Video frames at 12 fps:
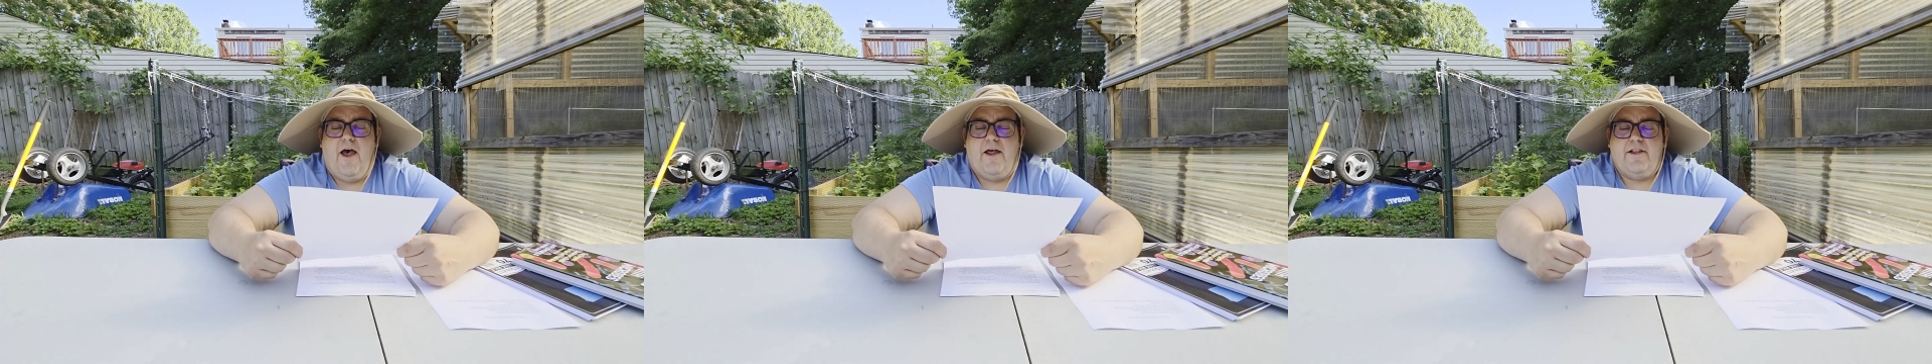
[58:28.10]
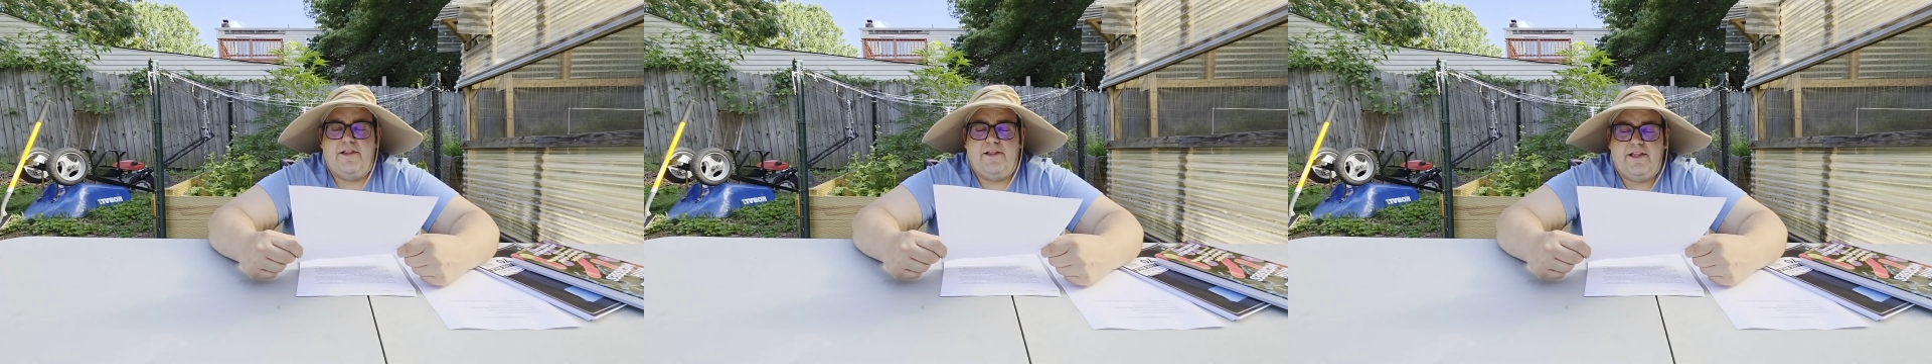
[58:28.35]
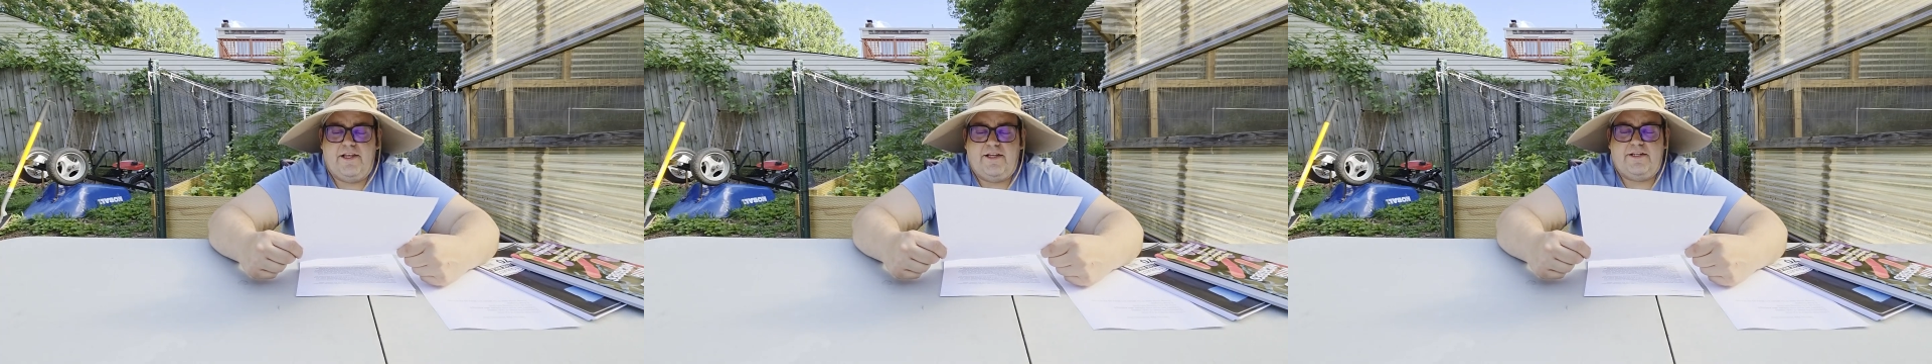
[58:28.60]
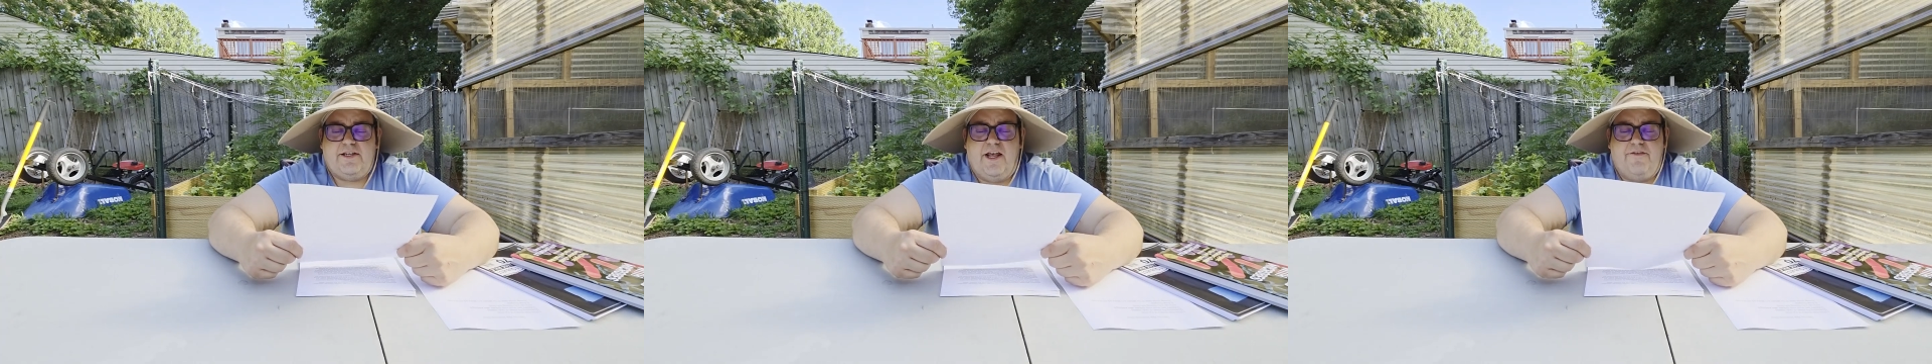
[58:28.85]
at
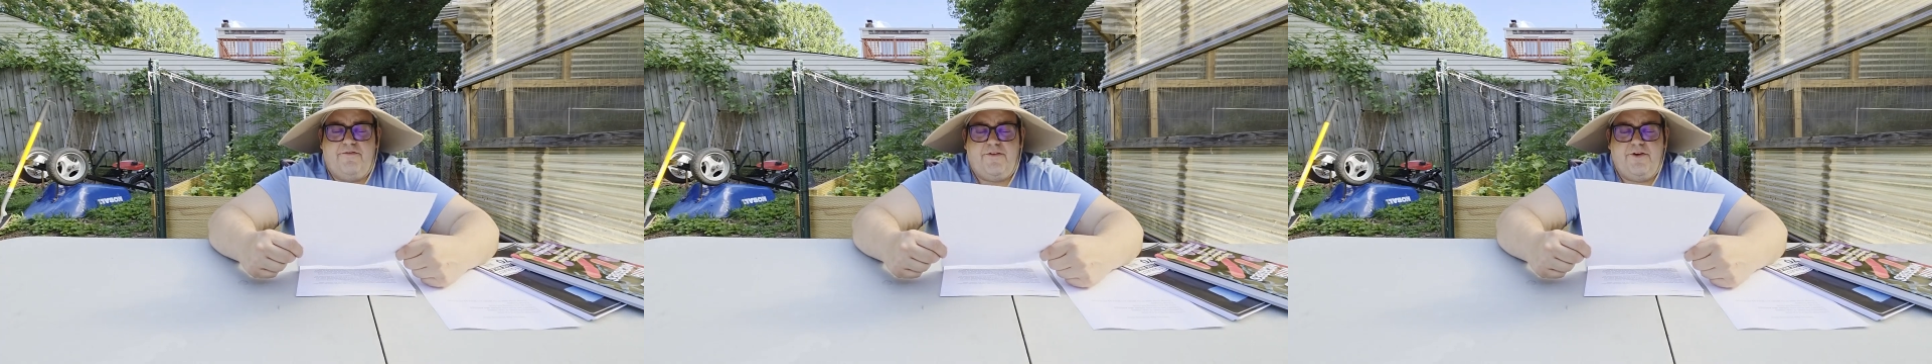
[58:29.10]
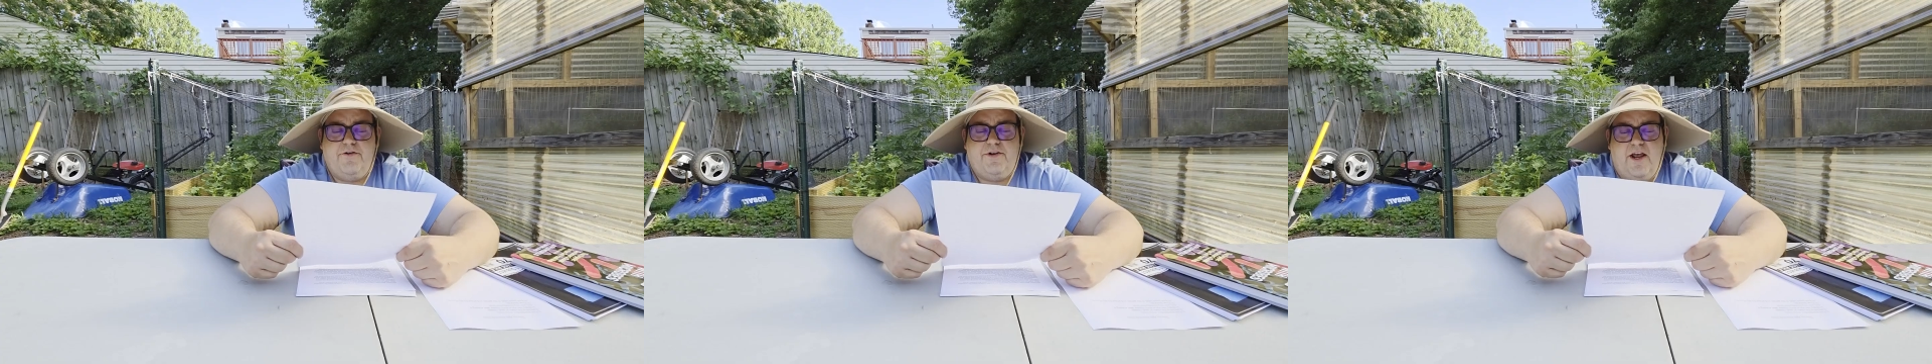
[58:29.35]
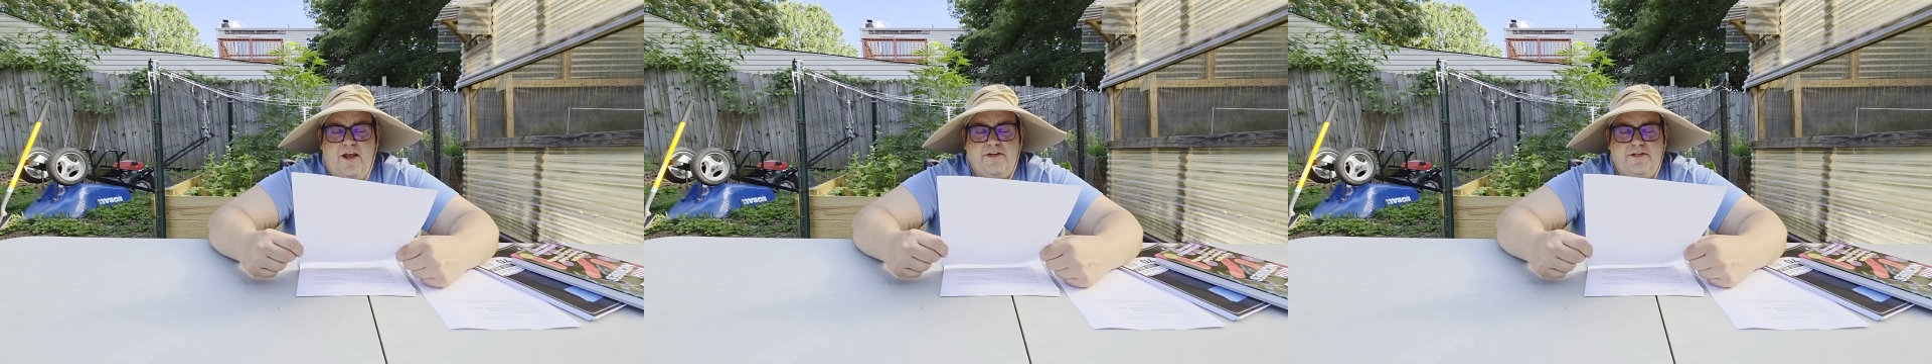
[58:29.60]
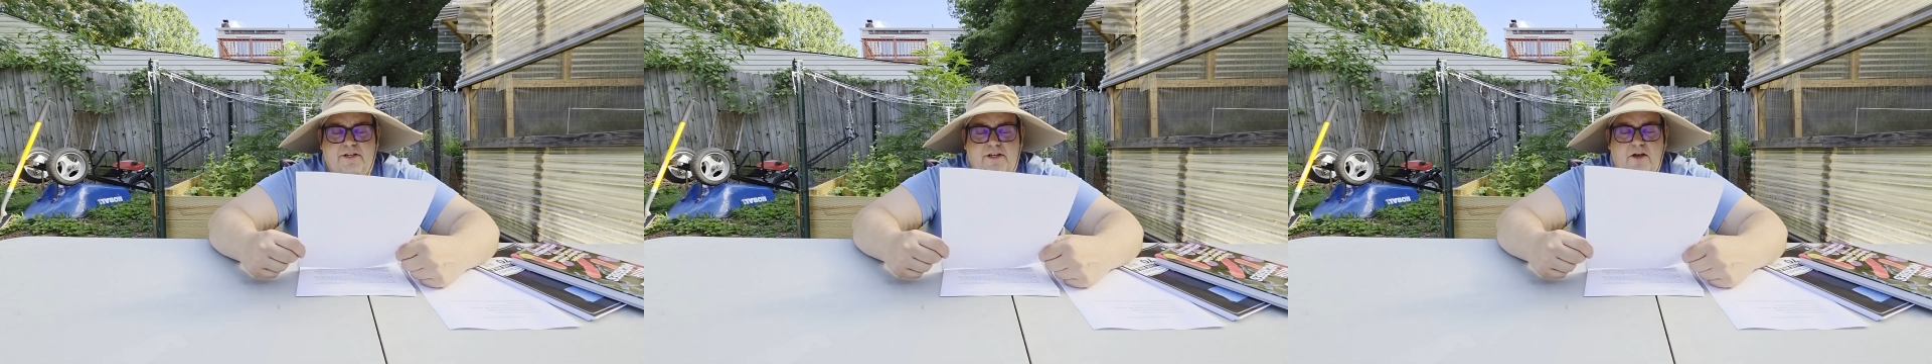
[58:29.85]
least a few
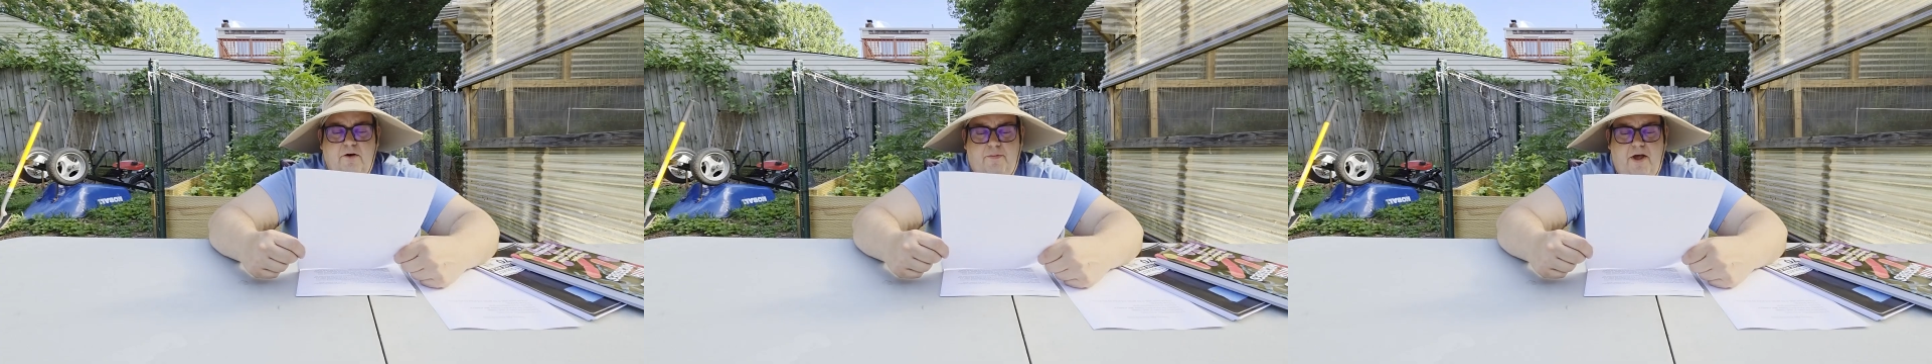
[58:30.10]
days to kill